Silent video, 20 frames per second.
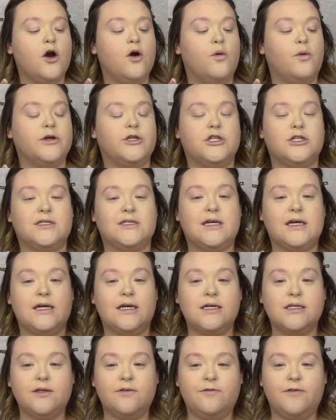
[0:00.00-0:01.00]
which is
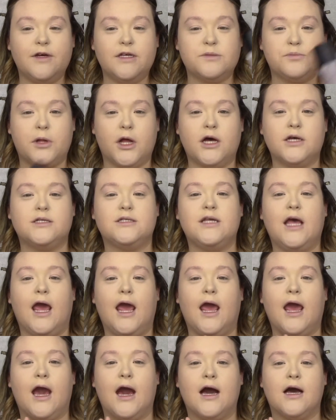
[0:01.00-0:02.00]
taking some Fix Plus
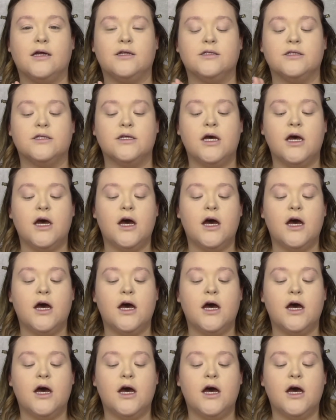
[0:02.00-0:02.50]
and